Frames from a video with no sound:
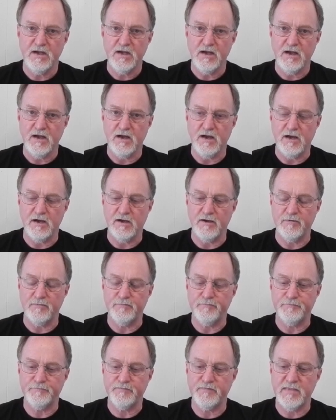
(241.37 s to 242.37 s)

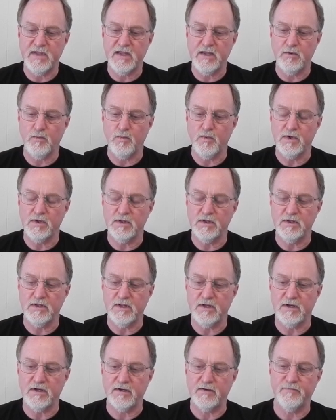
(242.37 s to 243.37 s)
it
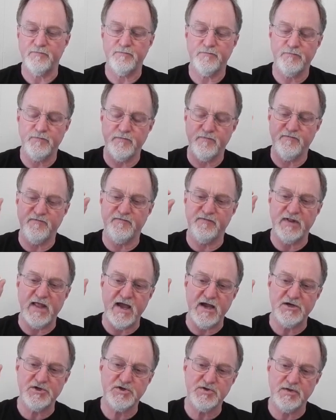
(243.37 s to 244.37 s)
will
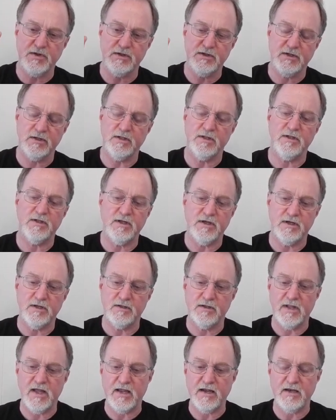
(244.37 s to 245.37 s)
flash the little
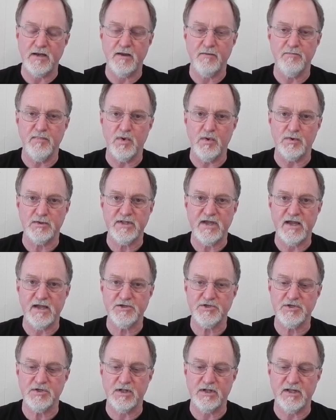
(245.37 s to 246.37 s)
lightning bolt
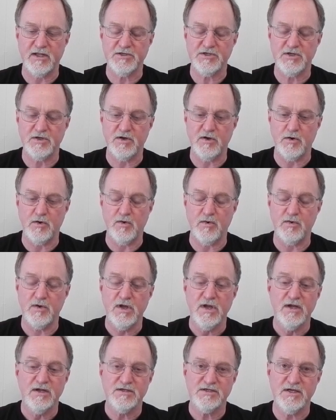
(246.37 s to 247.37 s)
at you to let you know
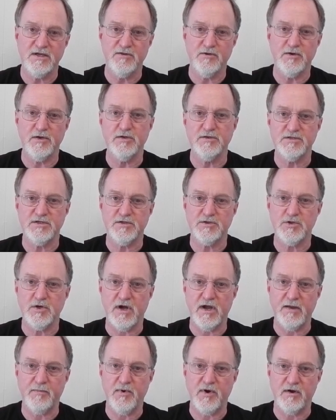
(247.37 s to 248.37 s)
to either use a
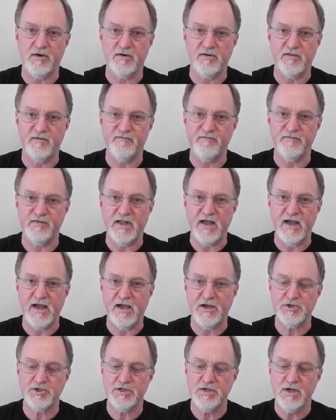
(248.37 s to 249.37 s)
tripod or the
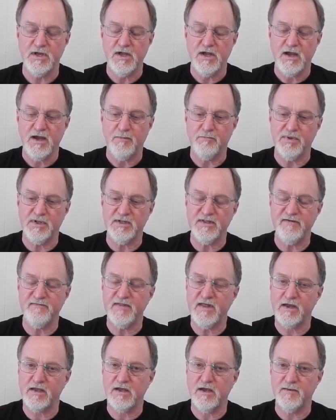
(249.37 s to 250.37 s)
flash. I believe
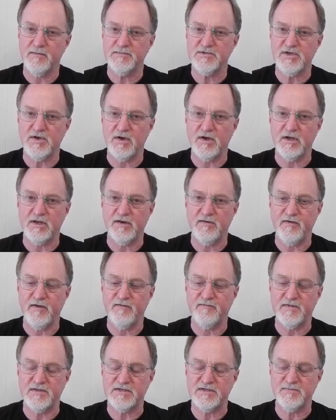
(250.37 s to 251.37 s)
that comes on
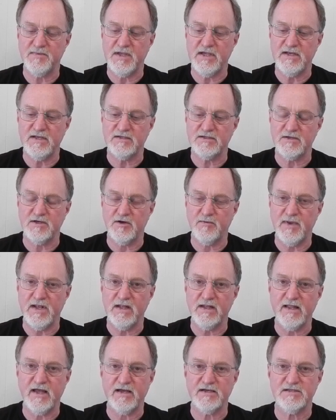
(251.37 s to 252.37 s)
if the speed is going to be
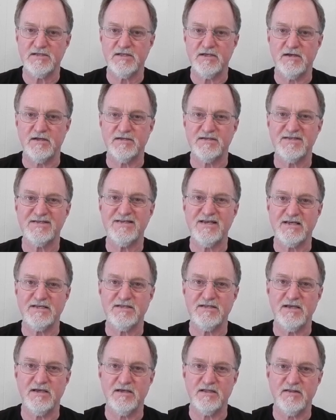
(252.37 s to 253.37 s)
less than
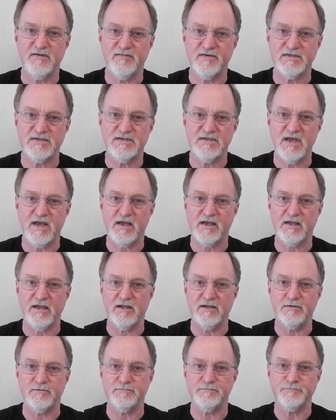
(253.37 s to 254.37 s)
1/60th of a
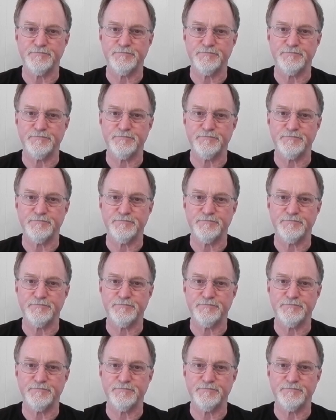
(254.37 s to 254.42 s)
second.